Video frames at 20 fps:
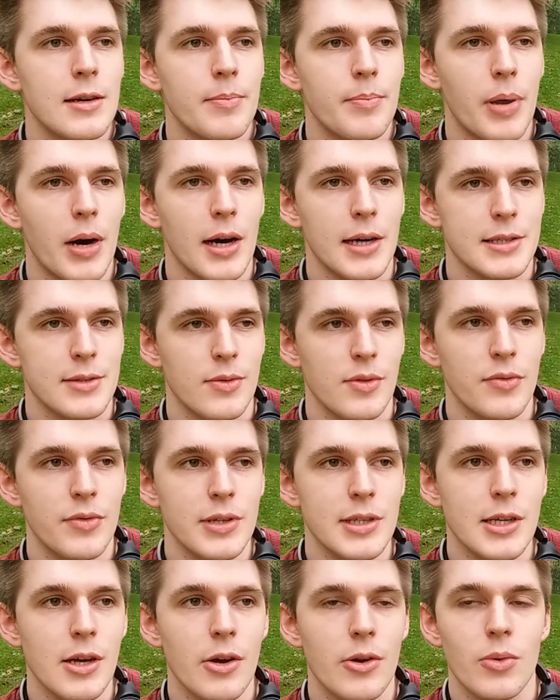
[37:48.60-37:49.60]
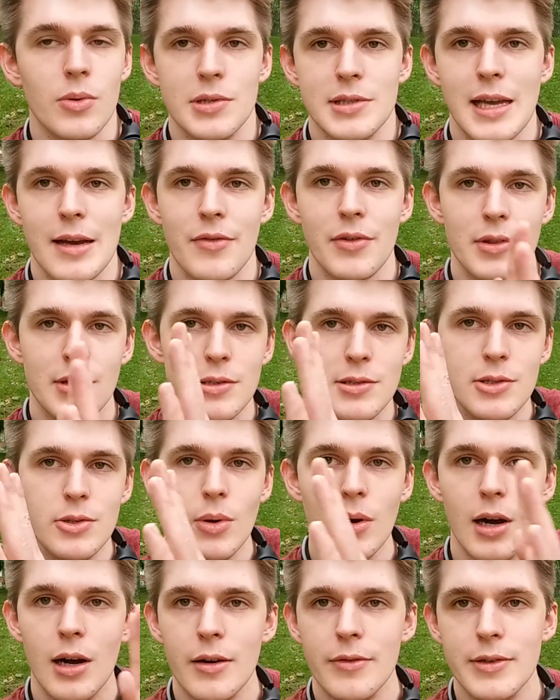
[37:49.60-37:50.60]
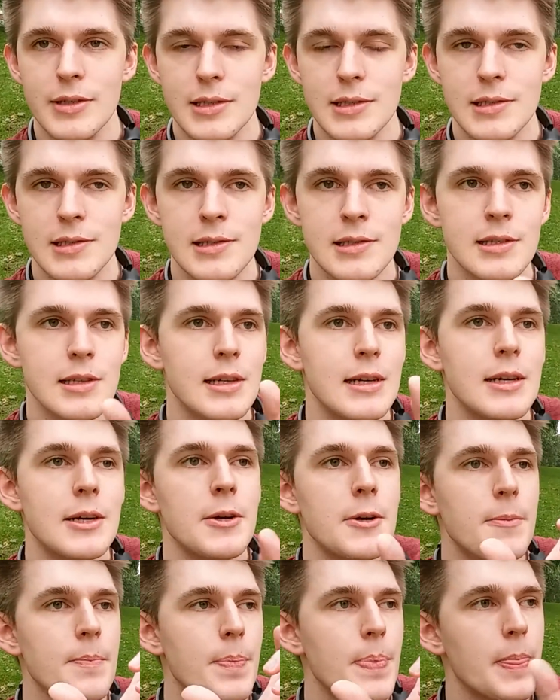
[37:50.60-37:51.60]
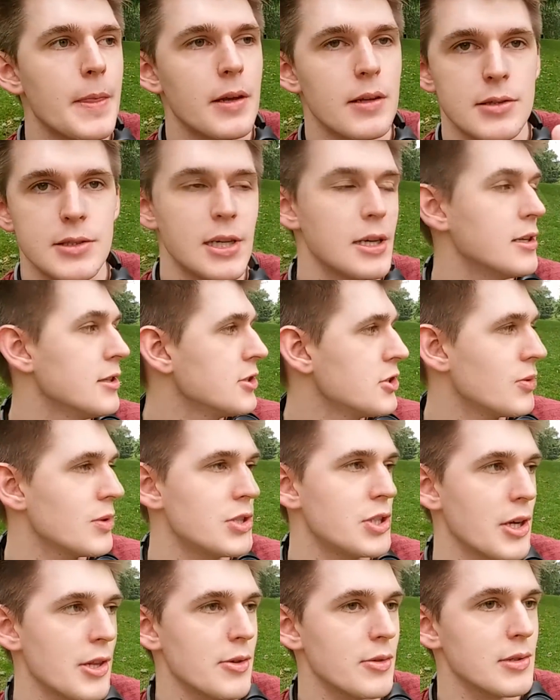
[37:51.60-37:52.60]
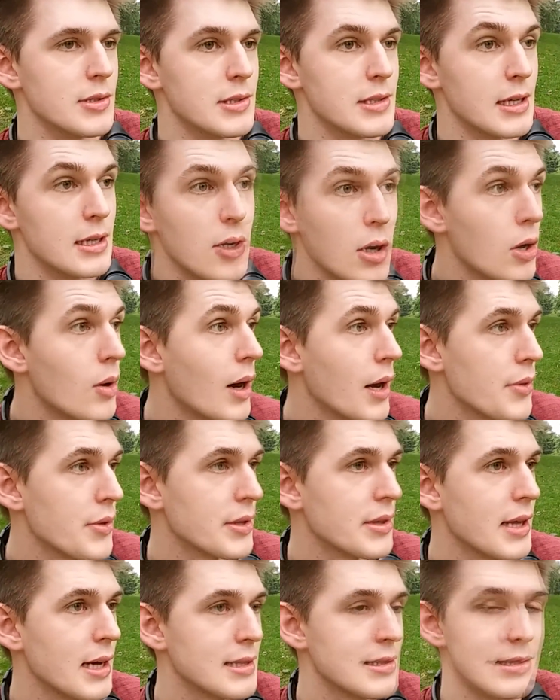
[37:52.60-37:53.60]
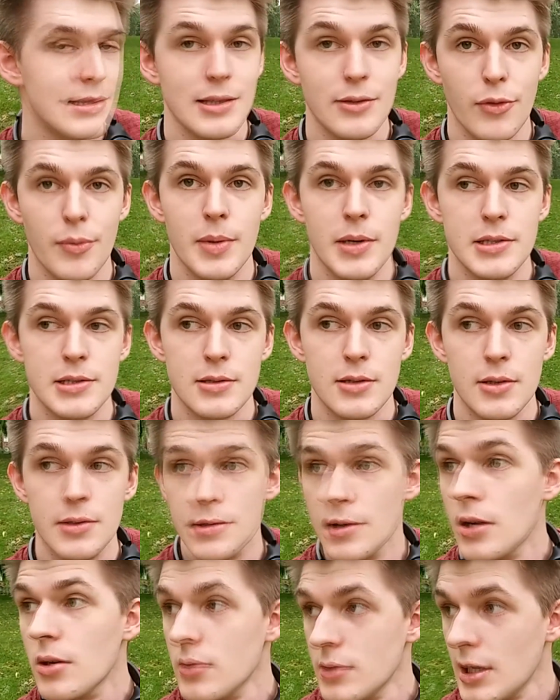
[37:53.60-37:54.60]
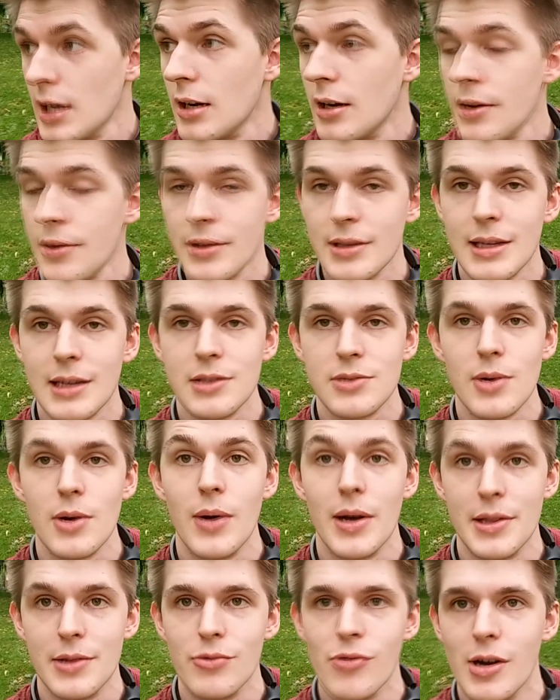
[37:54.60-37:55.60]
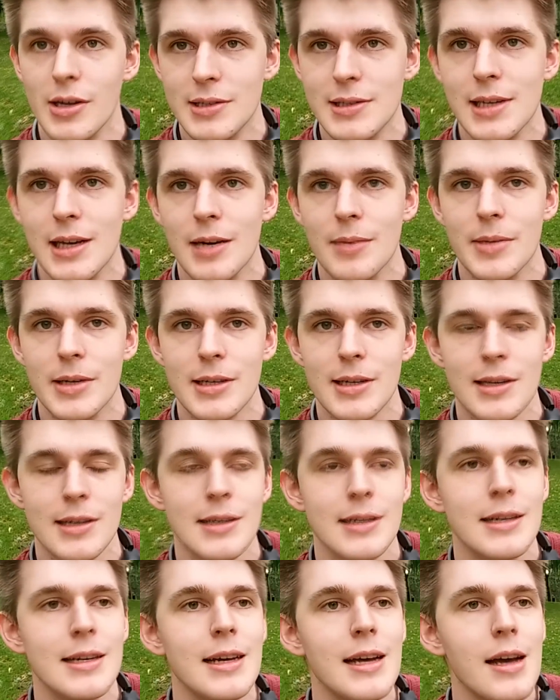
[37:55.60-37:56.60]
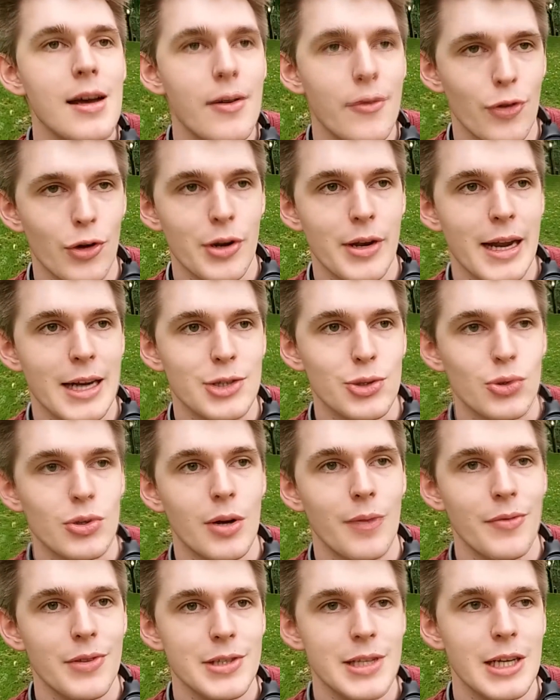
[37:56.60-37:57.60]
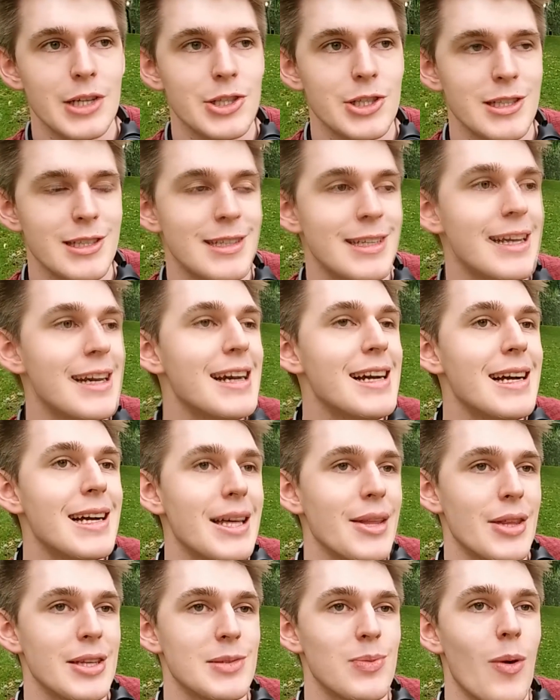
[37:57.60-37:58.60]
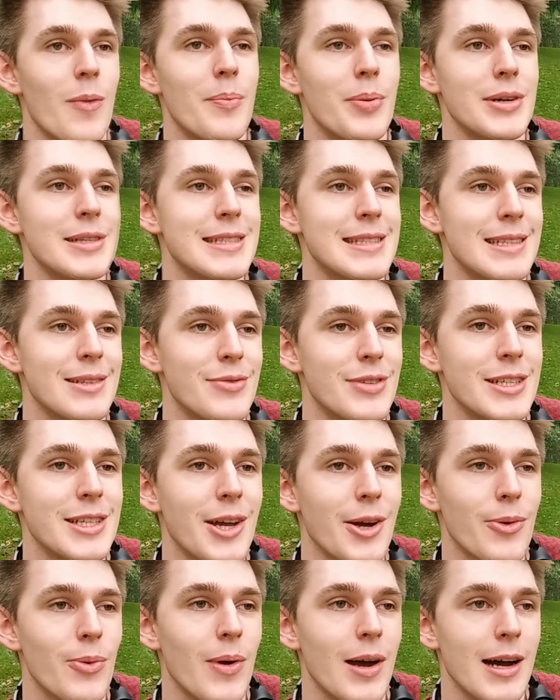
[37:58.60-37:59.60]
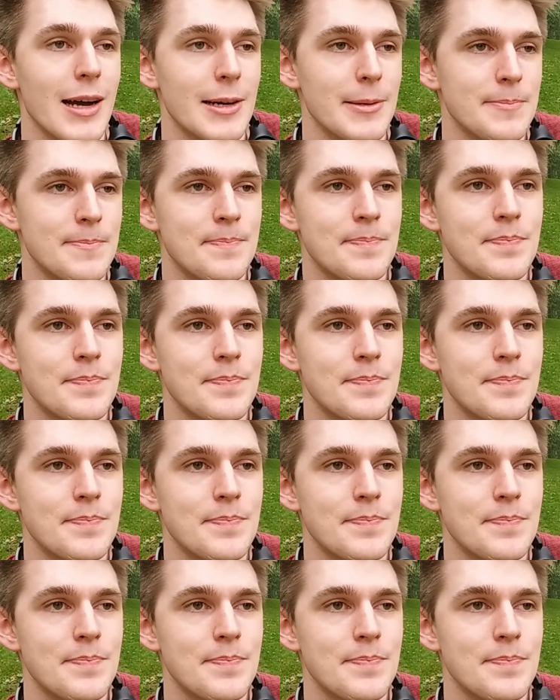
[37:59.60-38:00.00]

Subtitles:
parts of the video was having the two Harveys turn to each other and say, "Oh, I think that," and the other person goes, "Oh yeah, I think that as well," at the right timing for a natural conversation. There's one point in the video where